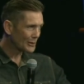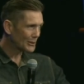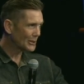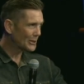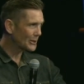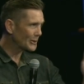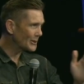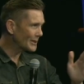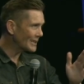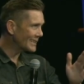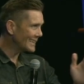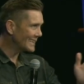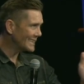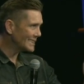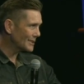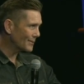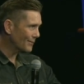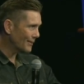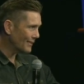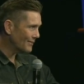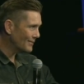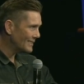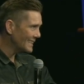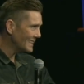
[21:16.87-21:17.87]
during these
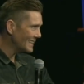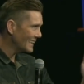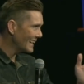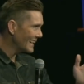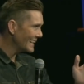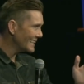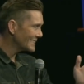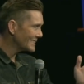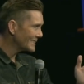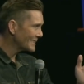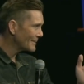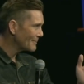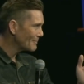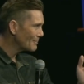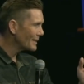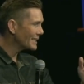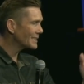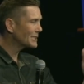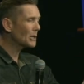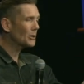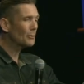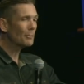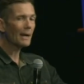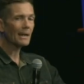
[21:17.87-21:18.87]
50 days.
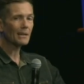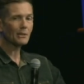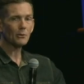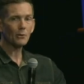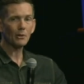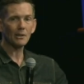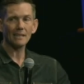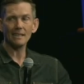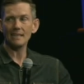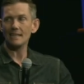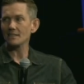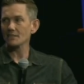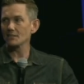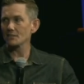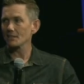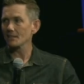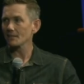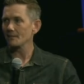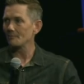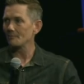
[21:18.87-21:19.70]
Let's go back to our list.